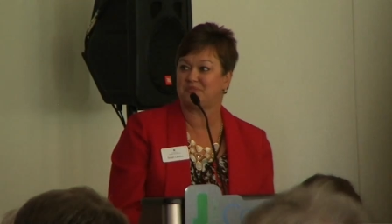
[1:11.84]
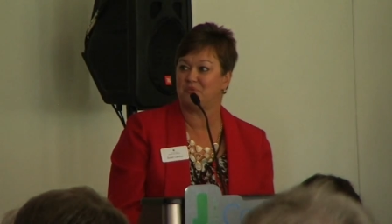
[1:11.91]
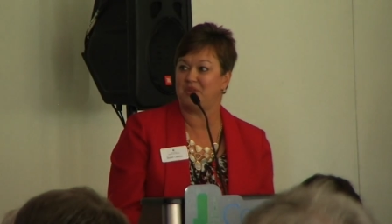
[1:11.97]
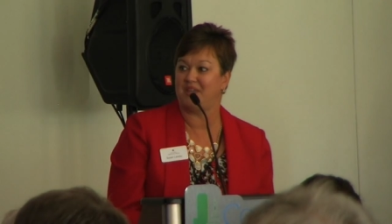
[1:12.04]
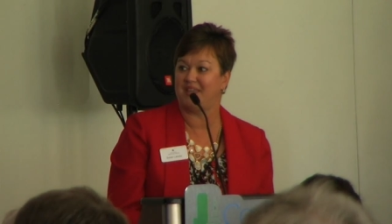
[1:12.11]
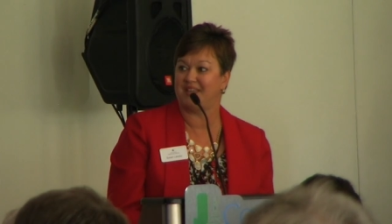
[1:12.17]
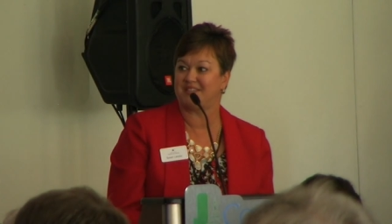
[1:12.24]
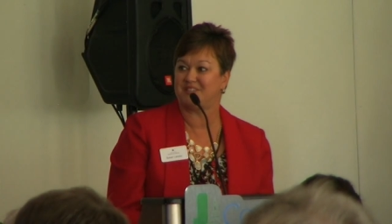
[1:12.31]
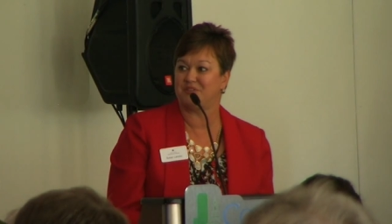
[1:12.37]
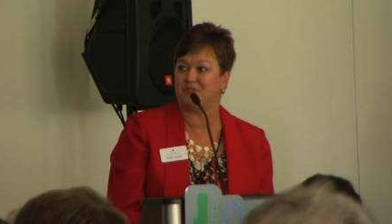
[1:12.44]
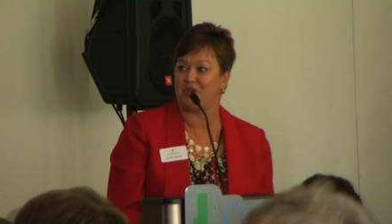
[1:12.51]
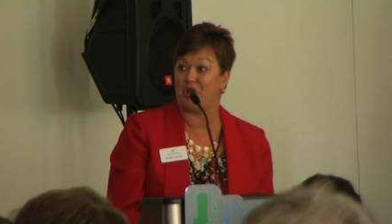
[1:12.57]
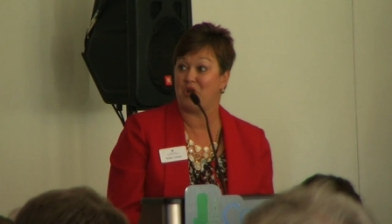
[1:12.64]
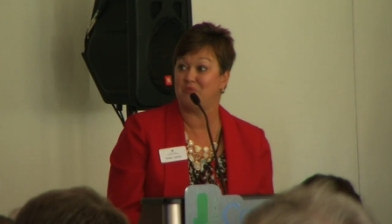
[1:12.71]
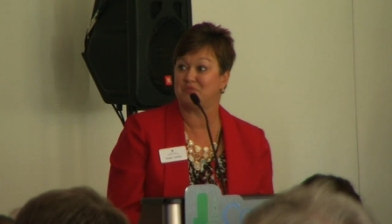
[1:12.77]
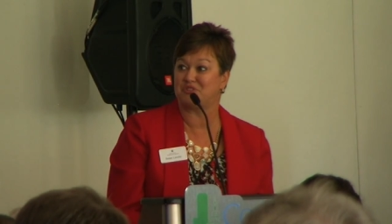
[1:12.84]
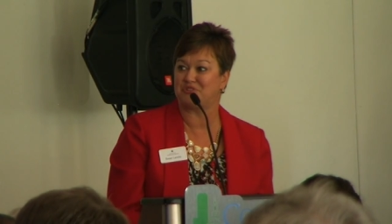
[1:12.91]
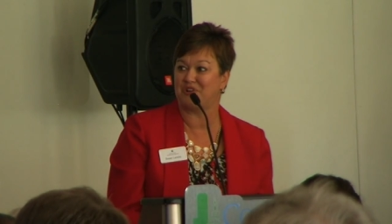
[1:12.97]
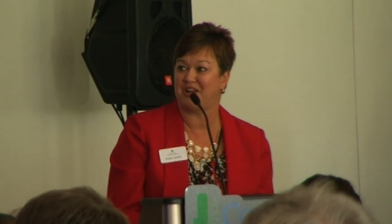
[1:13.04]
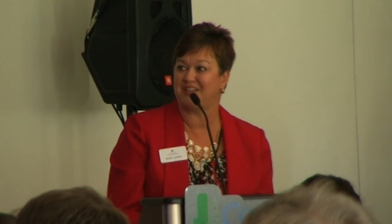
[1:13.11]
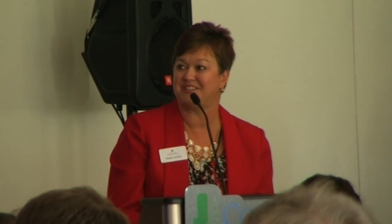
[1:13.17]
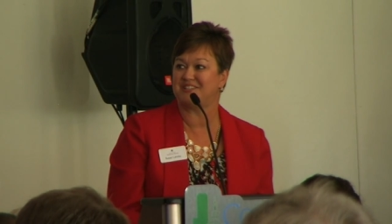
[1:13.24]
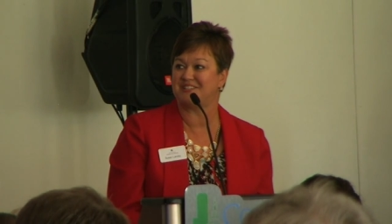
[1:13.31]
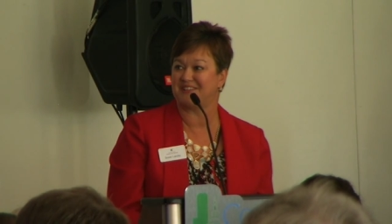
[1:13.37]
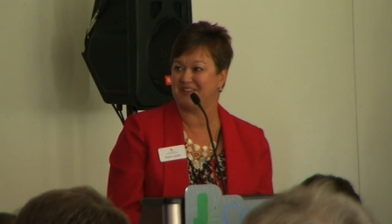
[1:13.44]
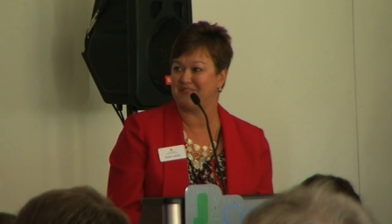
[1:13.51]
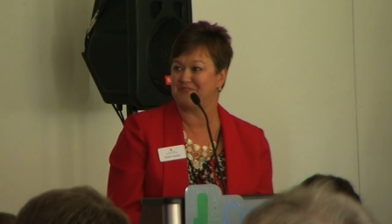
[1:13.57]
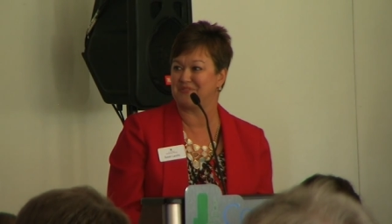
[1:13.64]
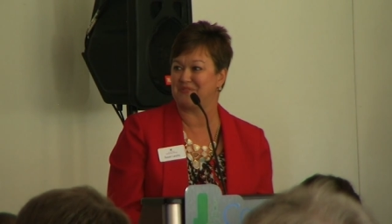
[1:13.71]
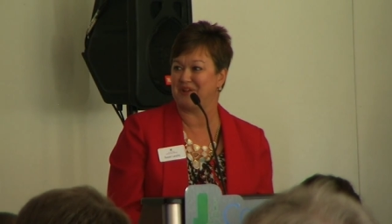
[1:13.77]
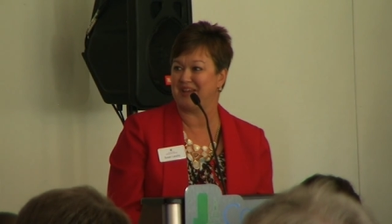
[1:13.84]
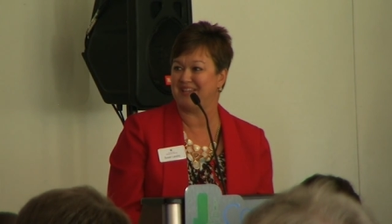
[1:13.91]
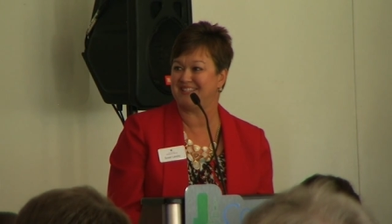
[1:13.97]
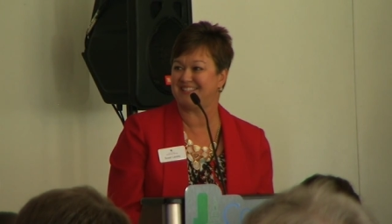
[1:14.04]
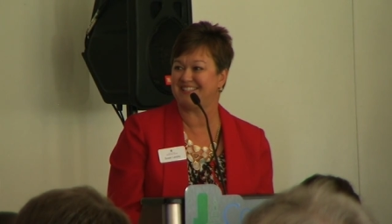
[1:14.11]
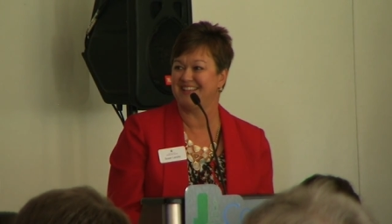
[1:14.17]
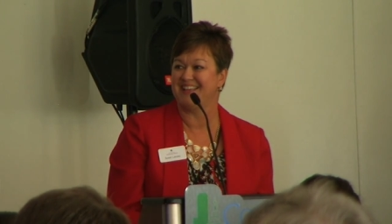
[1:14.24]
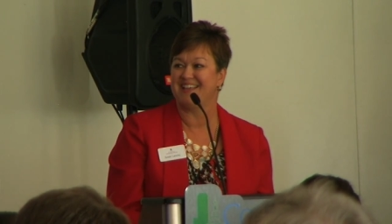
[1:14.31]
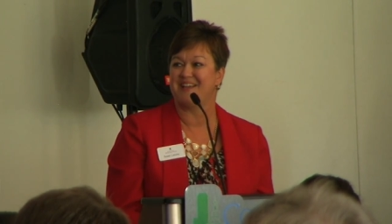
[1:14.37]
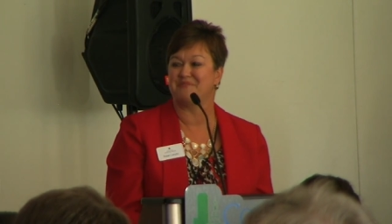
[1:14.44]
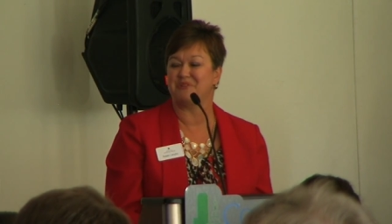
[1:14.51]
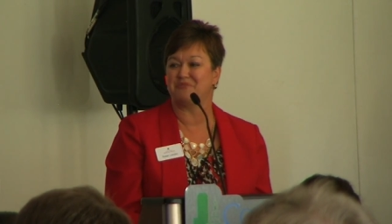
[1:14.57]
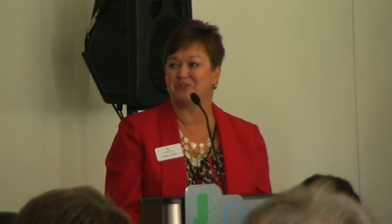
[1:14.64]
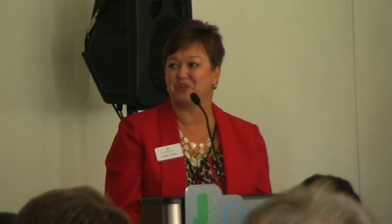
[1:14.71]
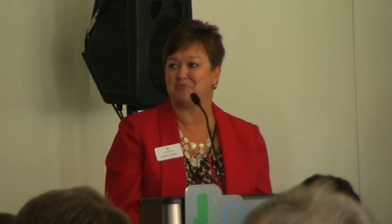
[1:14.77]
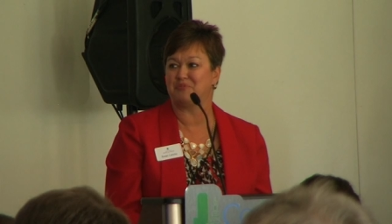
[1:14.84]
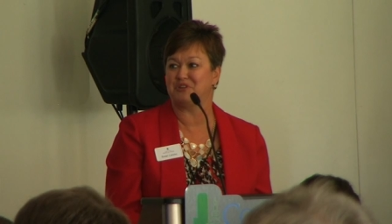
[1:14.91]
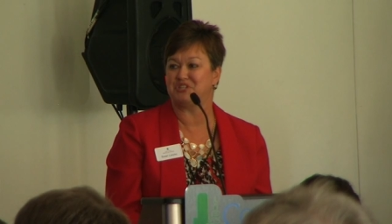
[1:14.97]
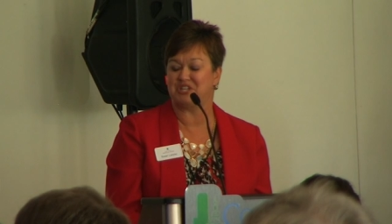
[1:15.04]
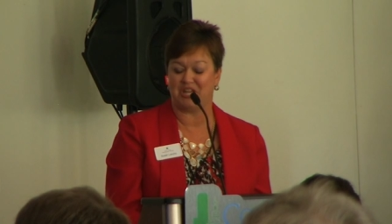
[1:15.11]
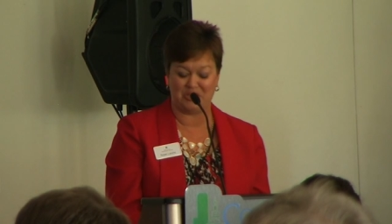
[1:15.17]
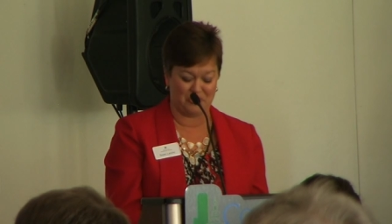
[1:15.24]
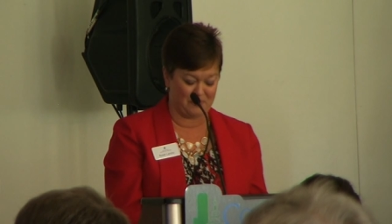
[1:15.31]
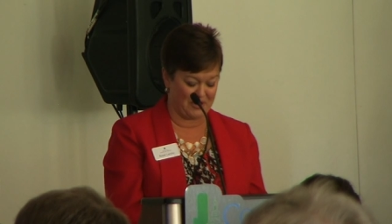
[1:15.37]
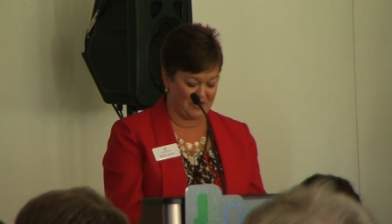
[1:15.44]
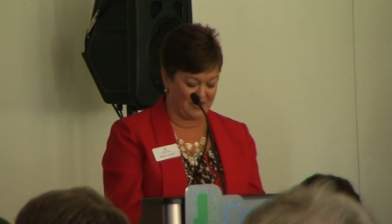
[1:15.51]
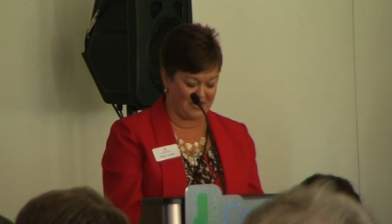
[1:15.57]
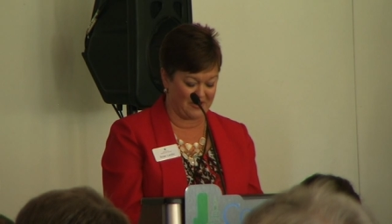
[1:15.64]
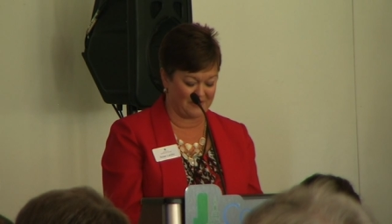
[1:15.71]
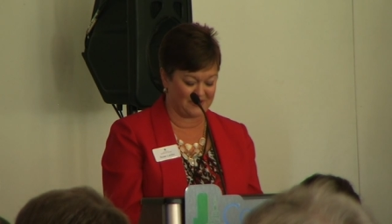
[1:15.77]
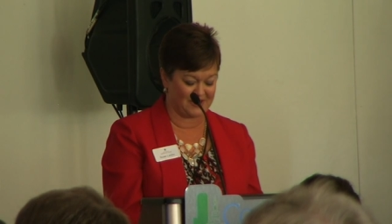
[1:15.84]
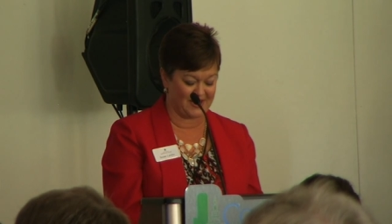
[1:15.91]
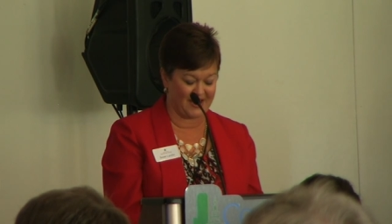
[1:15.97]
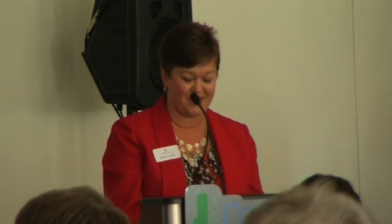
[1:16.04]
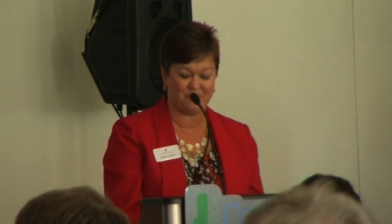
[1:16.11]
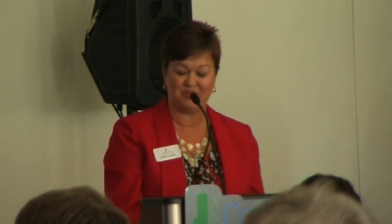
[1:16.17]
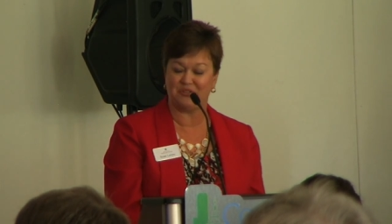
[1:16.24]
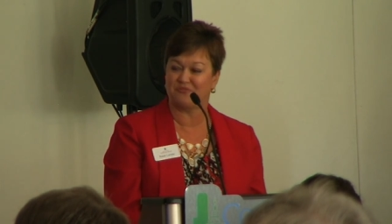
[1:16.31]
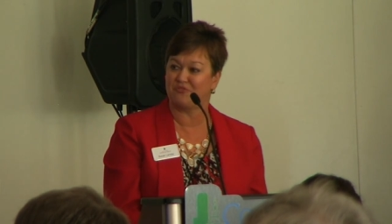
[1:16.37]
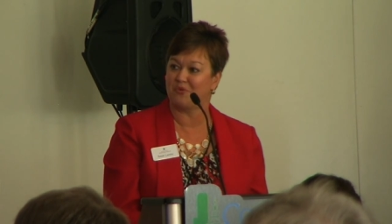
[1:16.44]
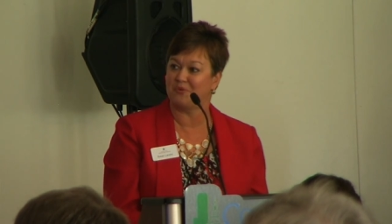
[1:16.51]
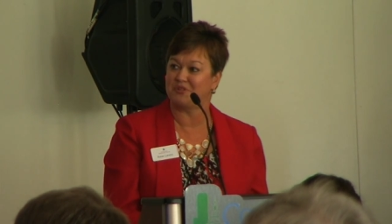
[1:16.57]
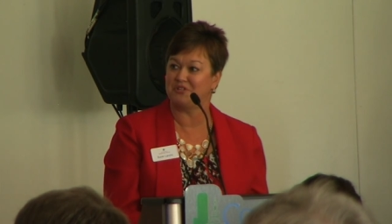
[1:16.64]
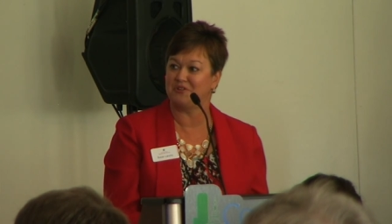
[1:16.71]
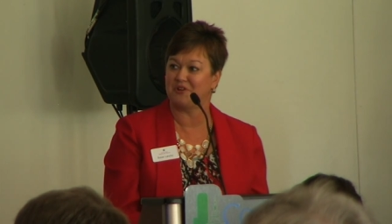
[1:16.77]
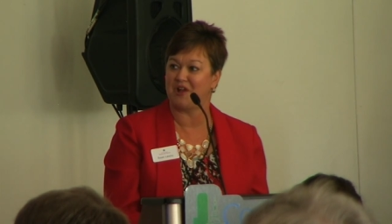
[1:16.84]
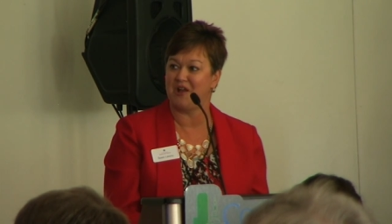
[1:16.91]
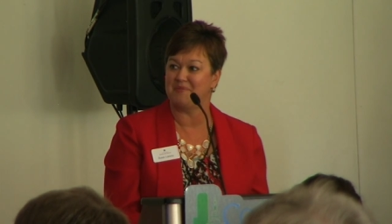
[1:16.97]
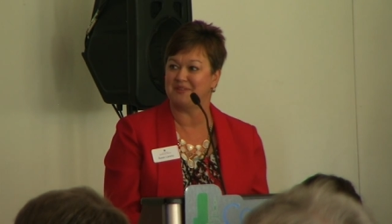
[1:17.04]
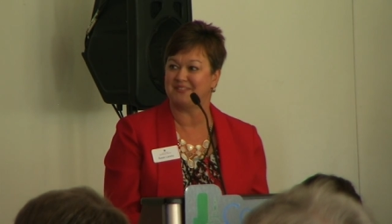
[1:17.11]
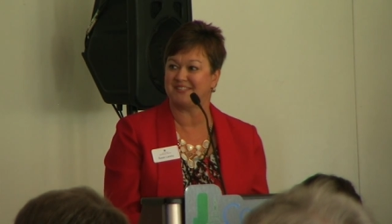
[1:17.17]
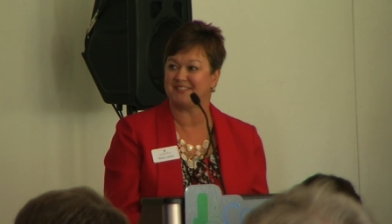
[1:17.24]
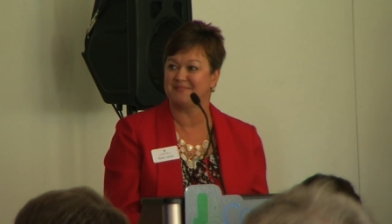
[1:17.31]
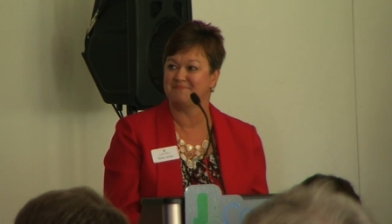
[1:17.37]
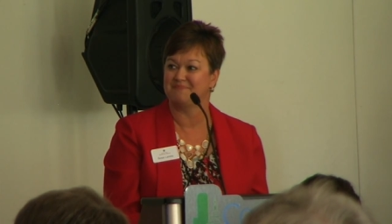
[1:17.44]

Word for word: we get to the home stretch of the race. We really appreciate you being here today, and we look forward to your comments.